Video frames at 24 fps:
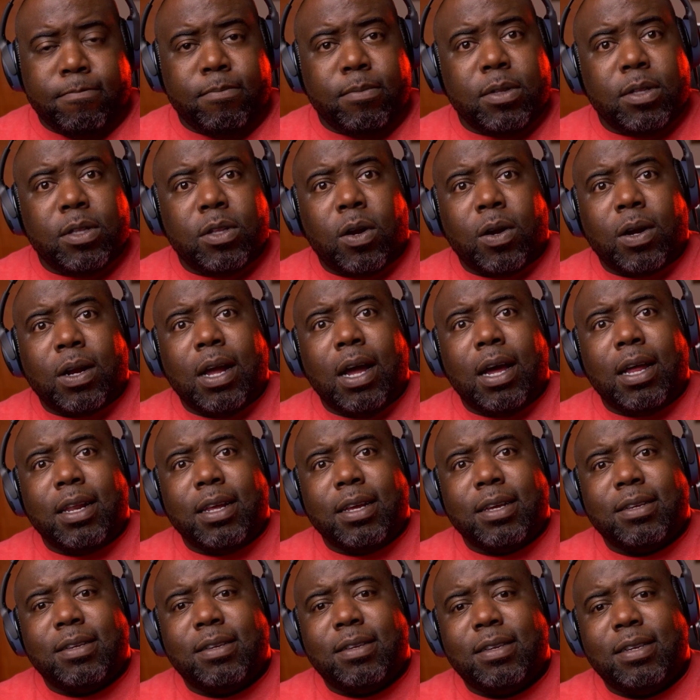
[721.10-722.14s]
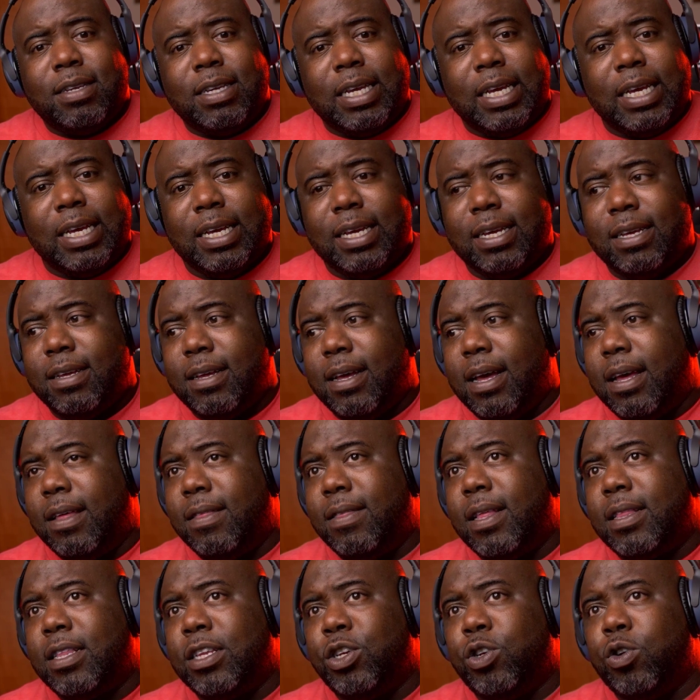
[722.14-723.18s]
narcotics
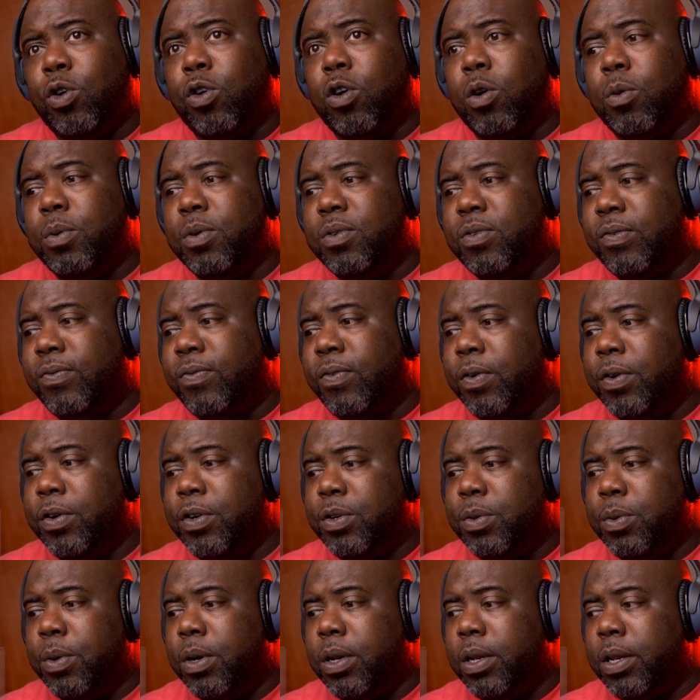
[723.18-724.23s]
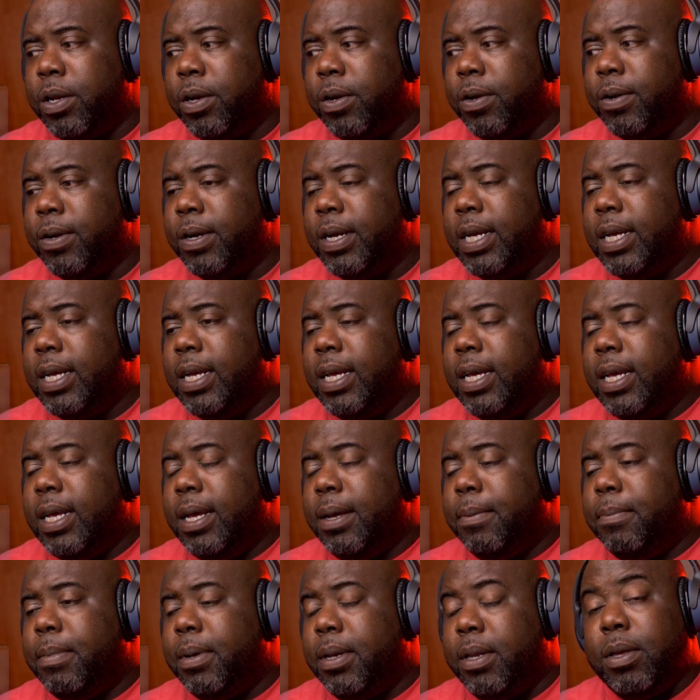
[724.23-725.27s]
that the Joker was referring to earlier.
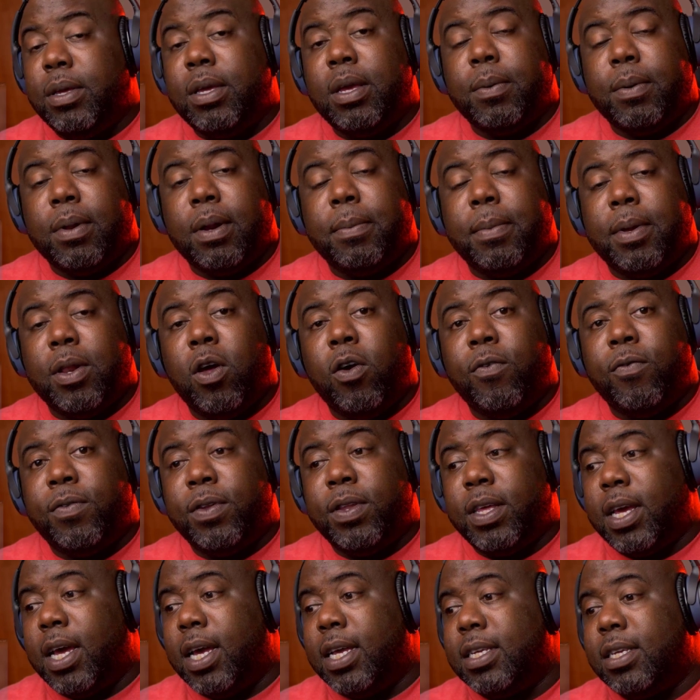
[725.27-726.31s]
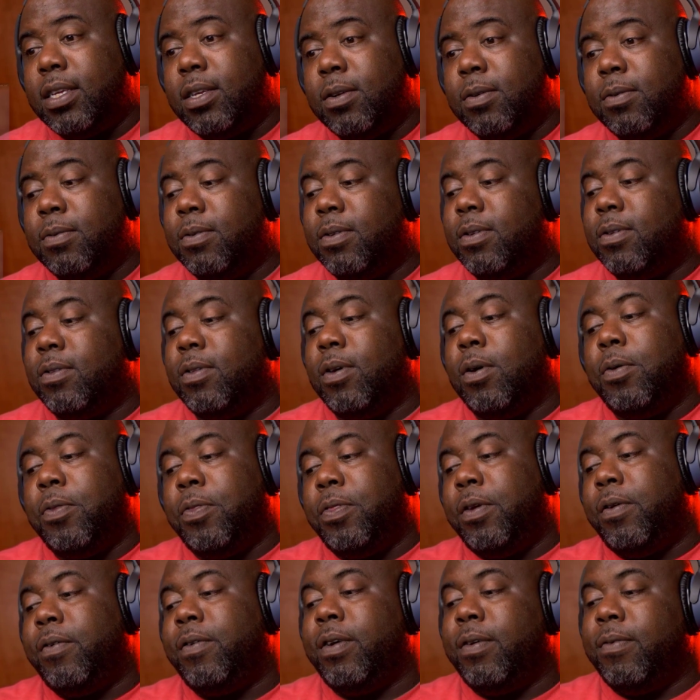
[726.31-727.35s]
But you get what I mean, hopefully, guys. So the whole
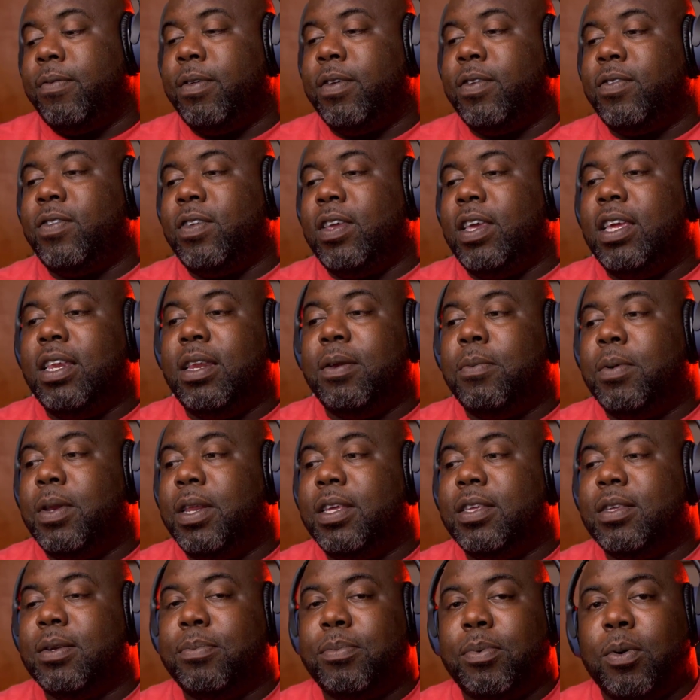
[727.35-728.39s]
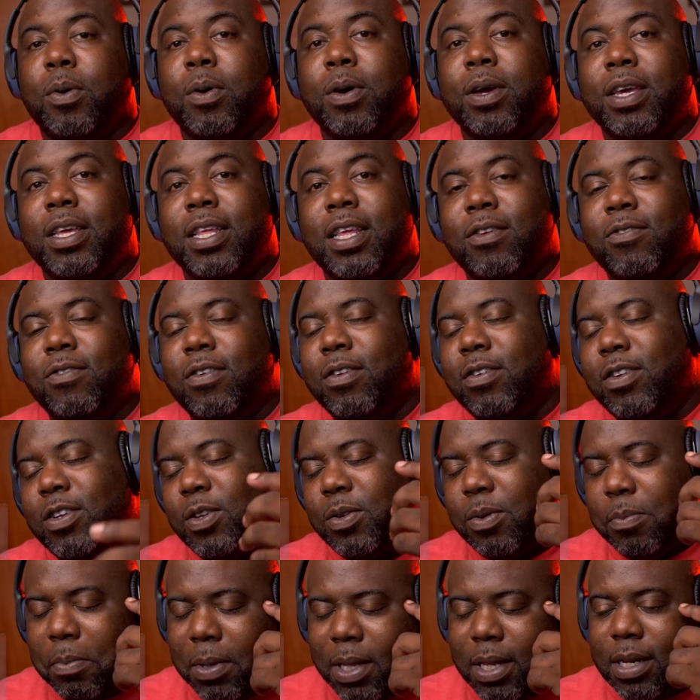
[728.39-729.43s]
theory of this, eat him when he's a boy, it
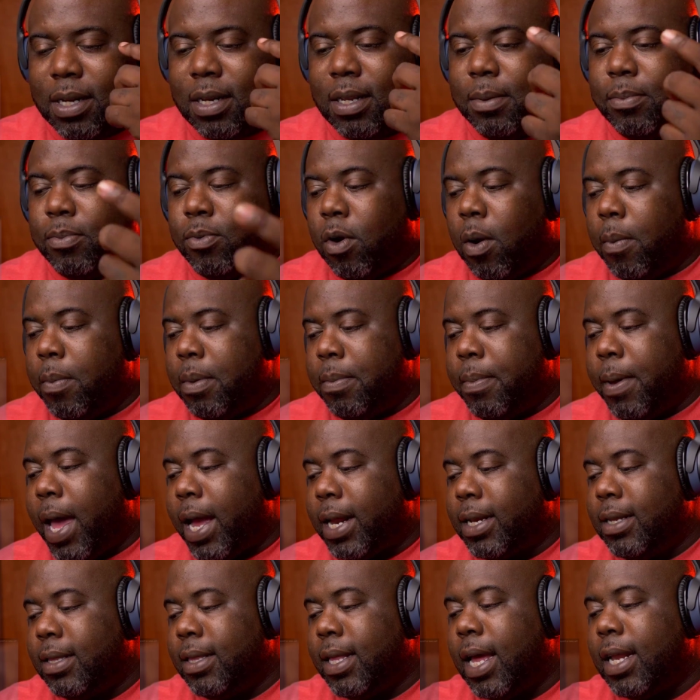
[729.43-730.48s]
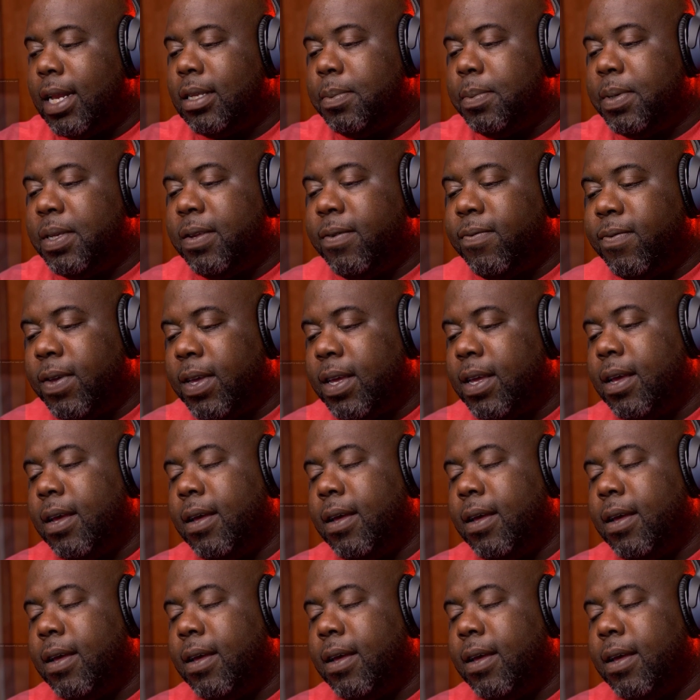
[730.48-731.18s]
just immediately brought me back to that specific